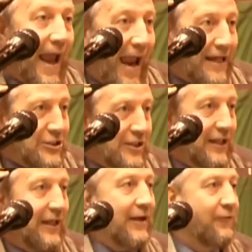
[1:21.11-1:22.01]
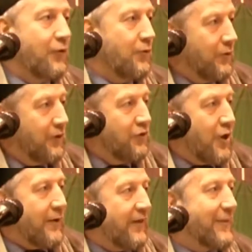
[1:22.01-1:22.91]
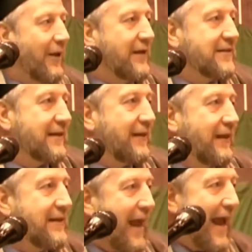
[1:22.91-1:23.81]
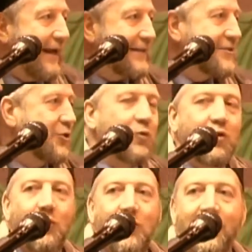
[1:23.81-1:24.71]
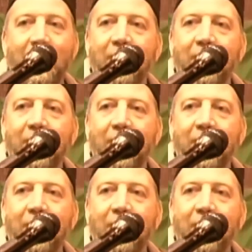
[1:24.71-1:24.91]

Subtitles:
actually, if you know anything about these hats, you will know that